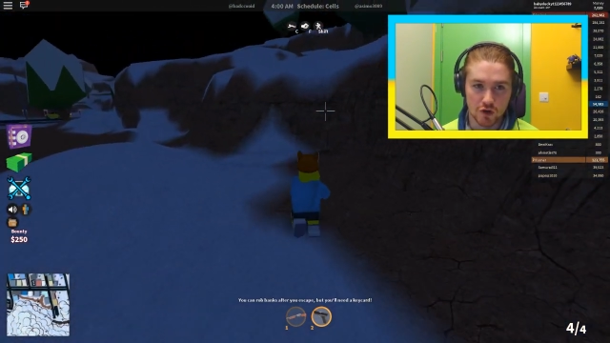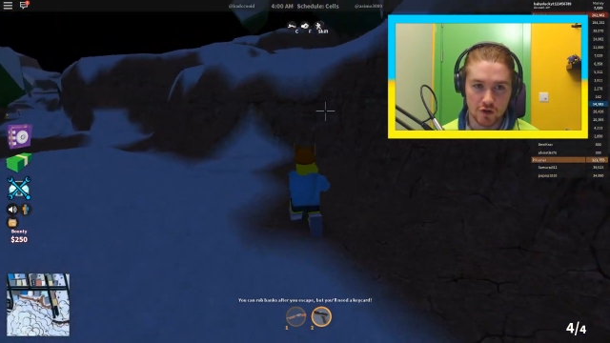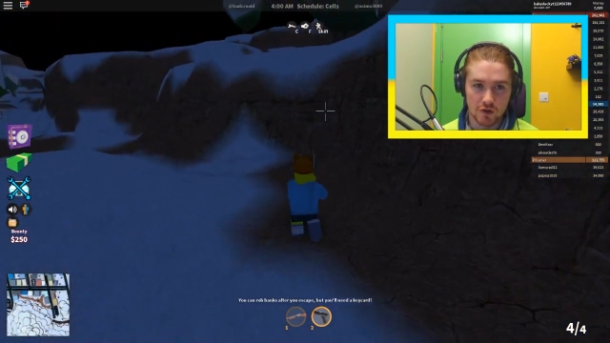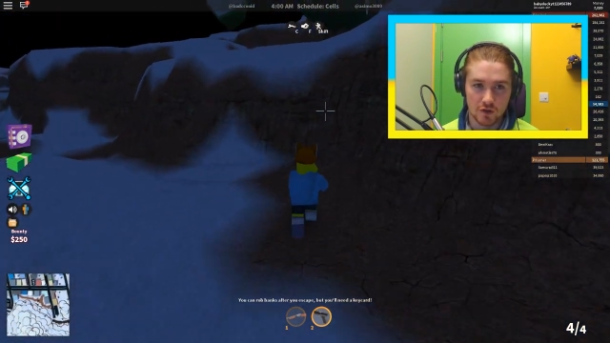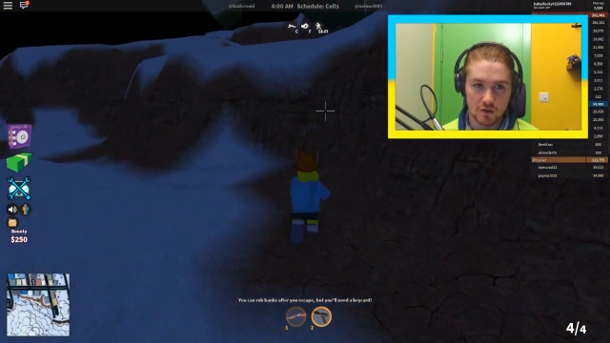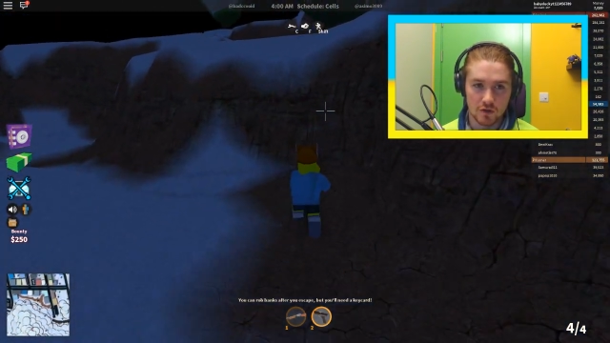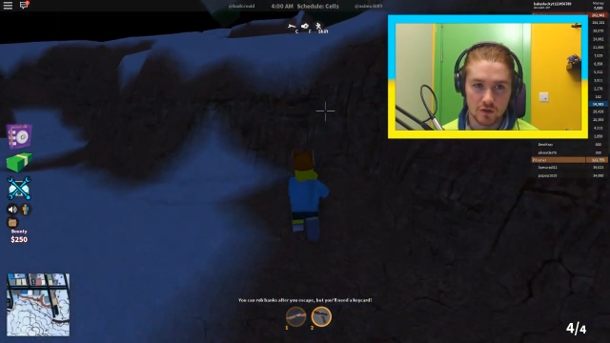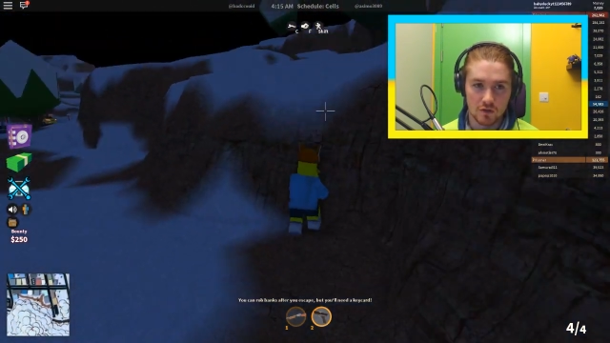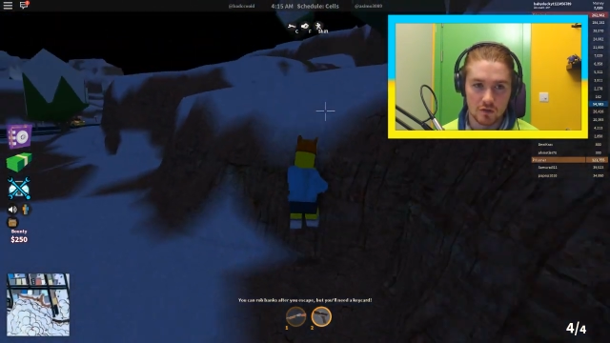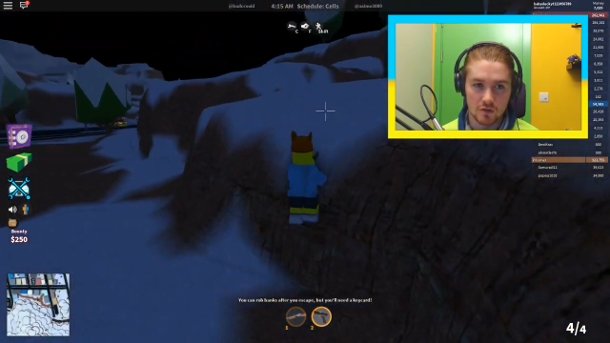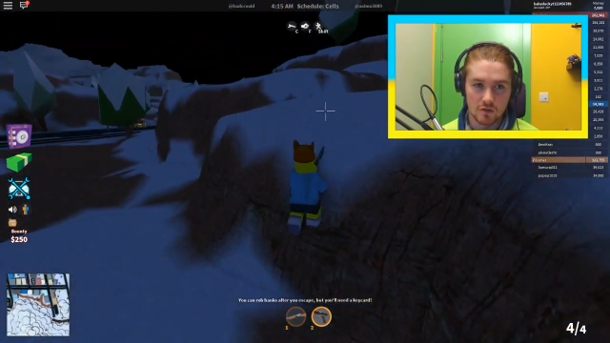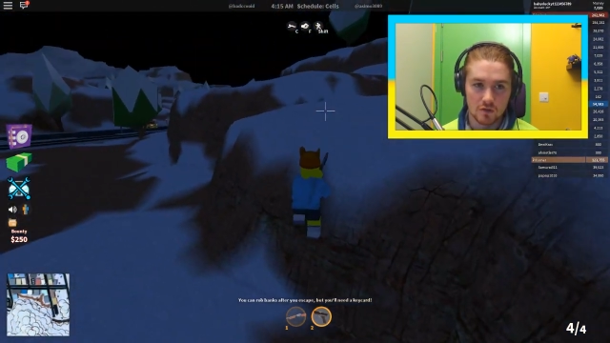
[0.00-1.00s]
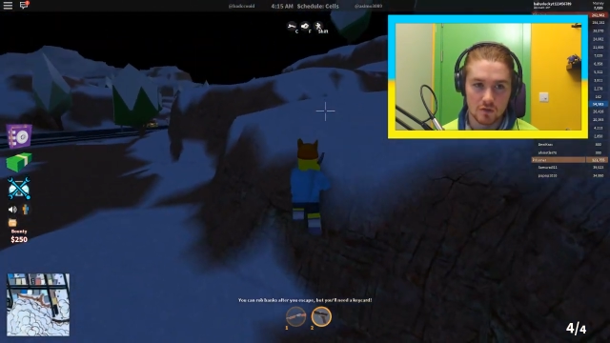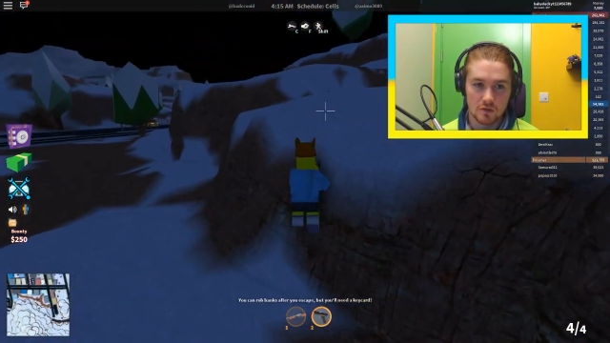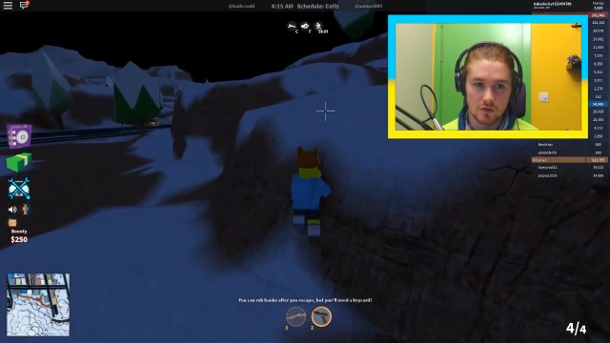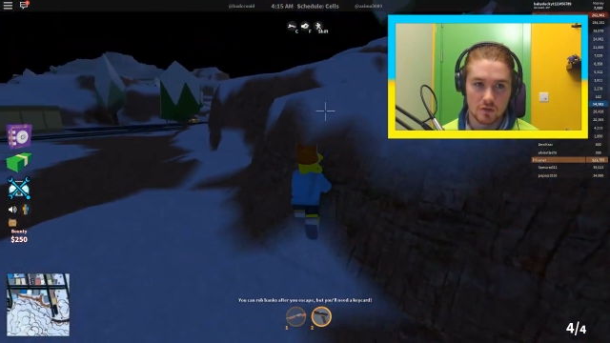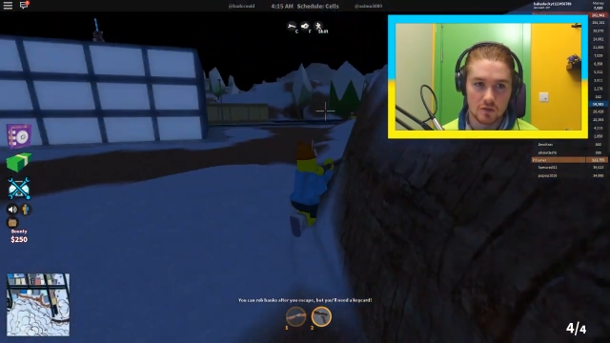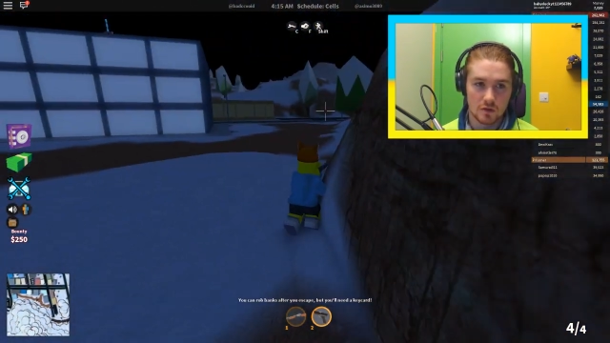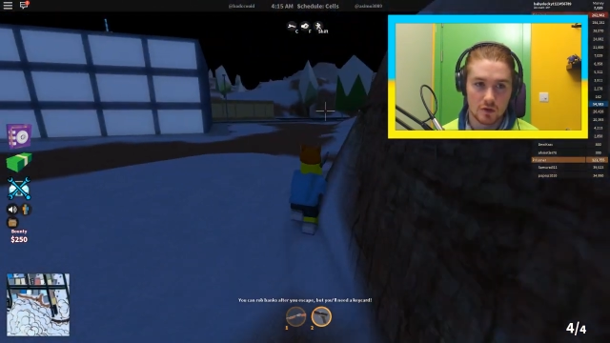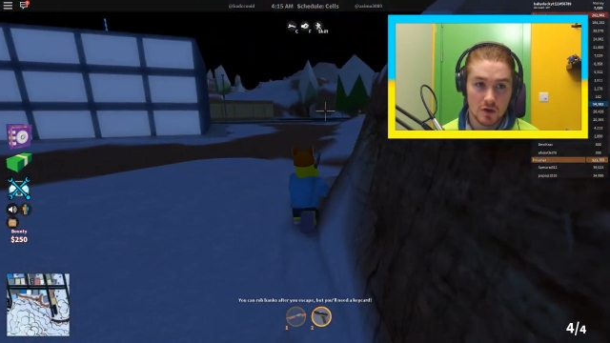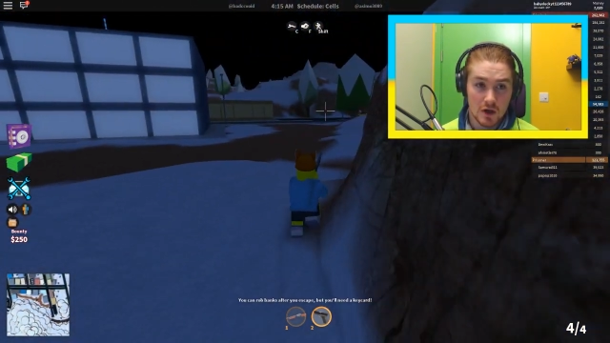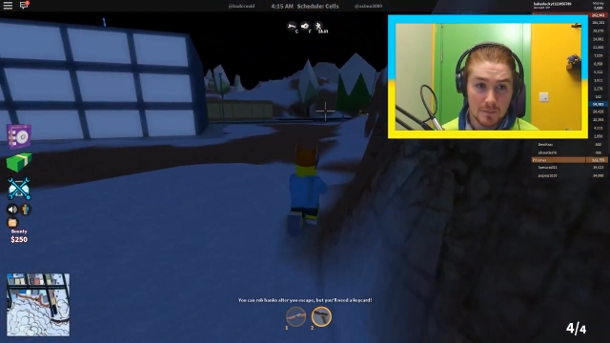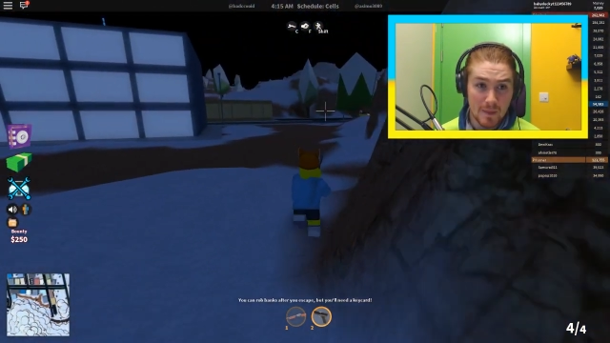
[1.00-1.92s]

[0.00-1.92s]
he's dead. Here's the train!